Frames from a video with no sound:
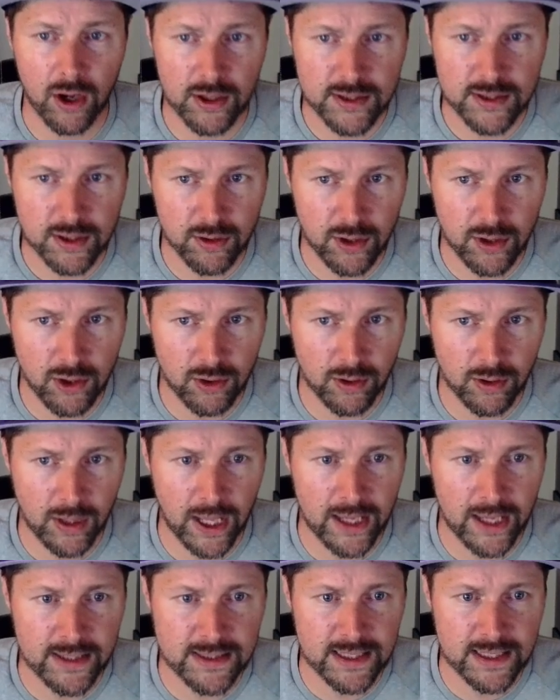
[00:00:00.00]

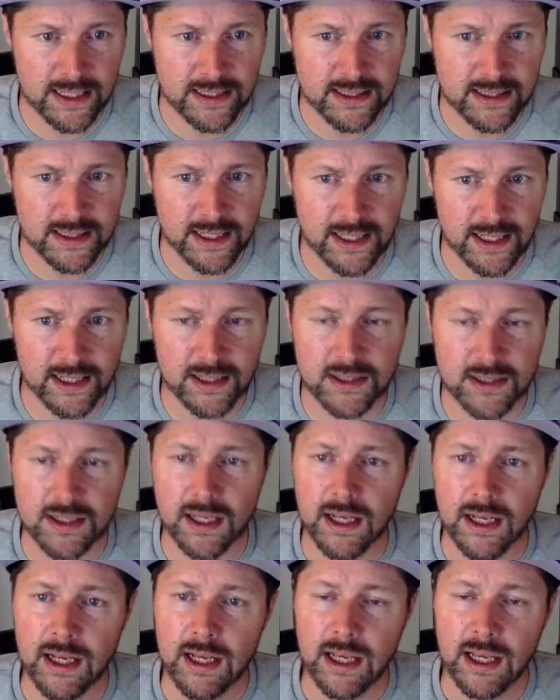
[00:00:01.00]
utilize these sticks
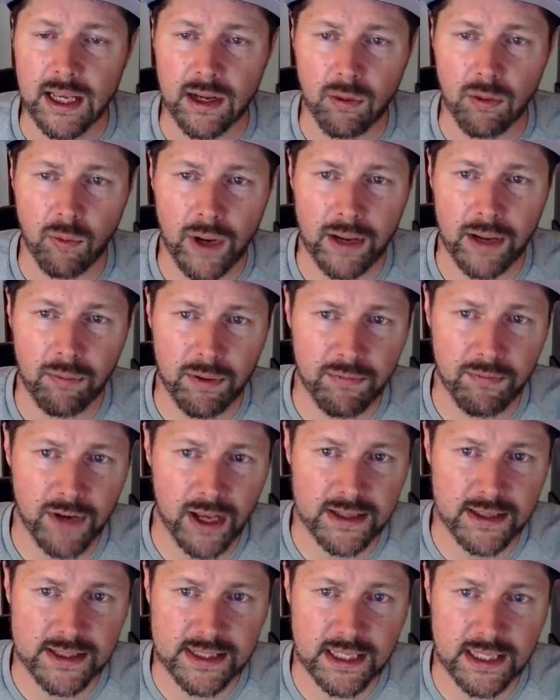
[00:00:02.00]
in a way we've not
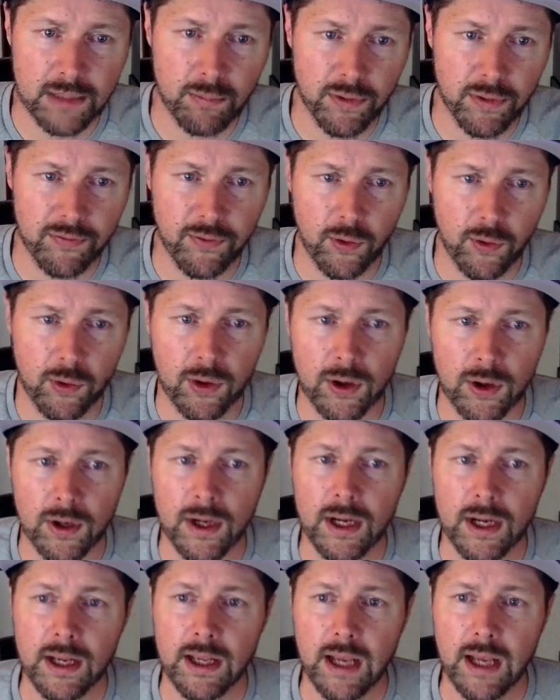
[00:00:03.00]
seen before,
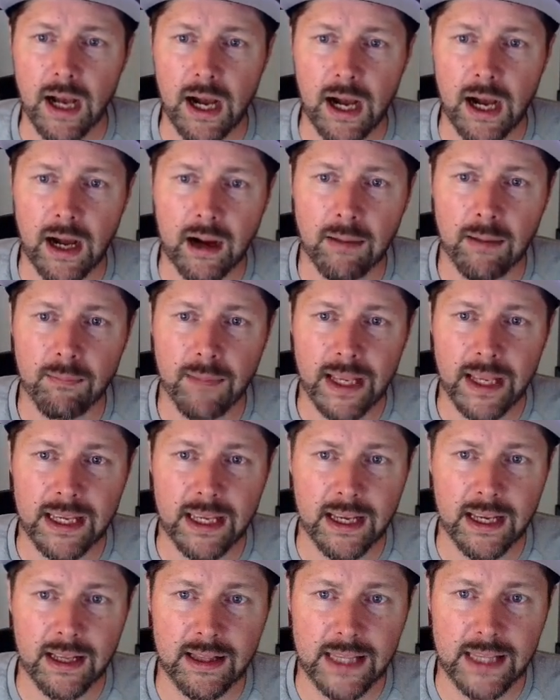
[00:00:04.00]

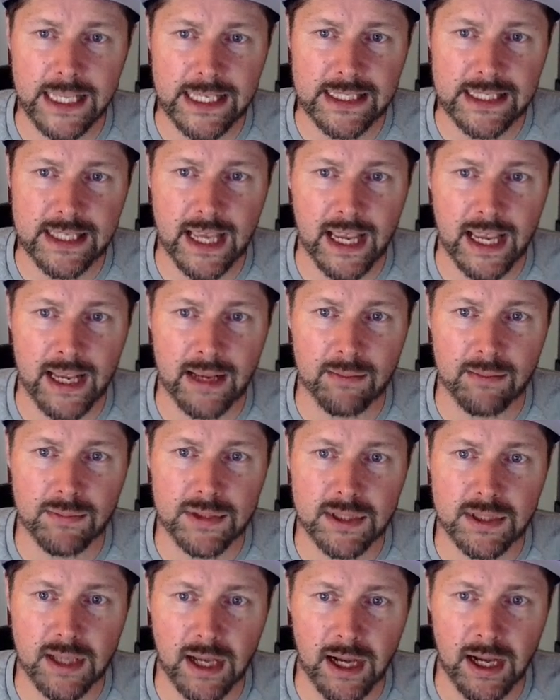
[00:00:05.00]
making these
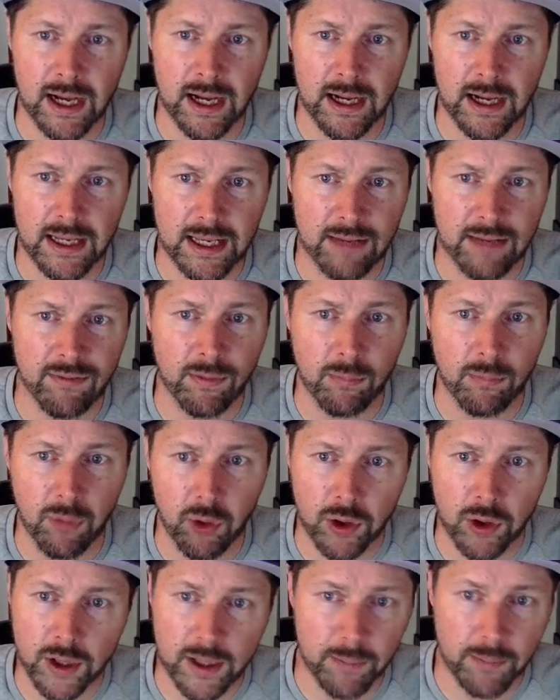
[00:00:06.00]
games even
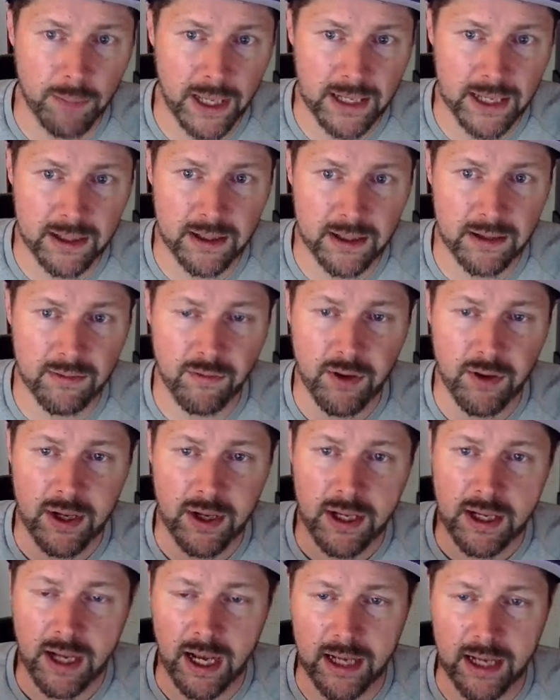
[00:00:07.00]
more competitive.
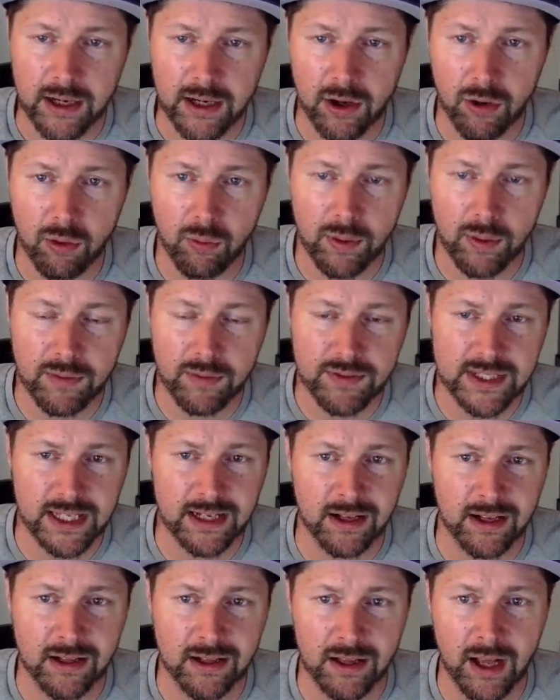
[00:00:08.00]
I know we've seen
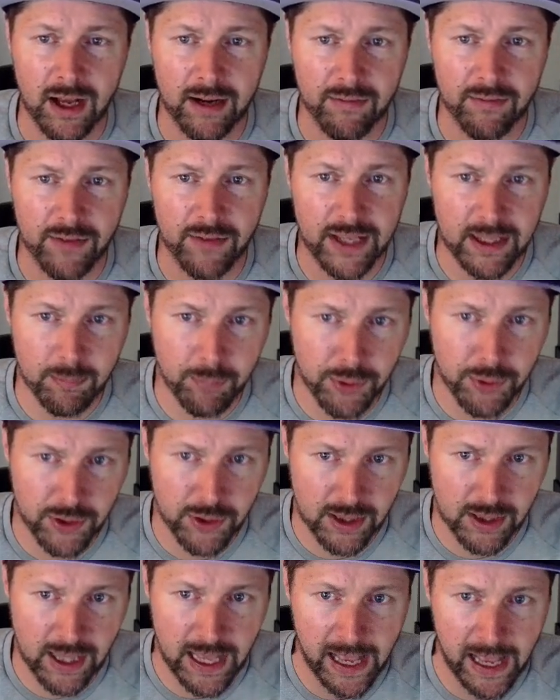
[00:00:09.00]
a lot of input
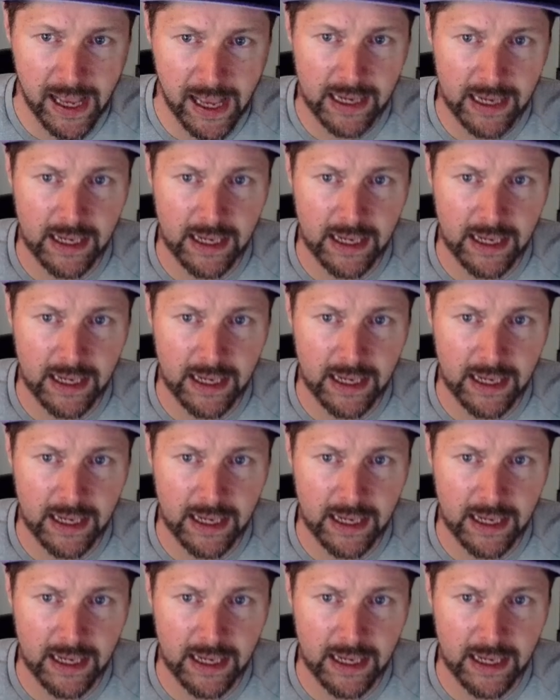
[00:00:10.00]
lag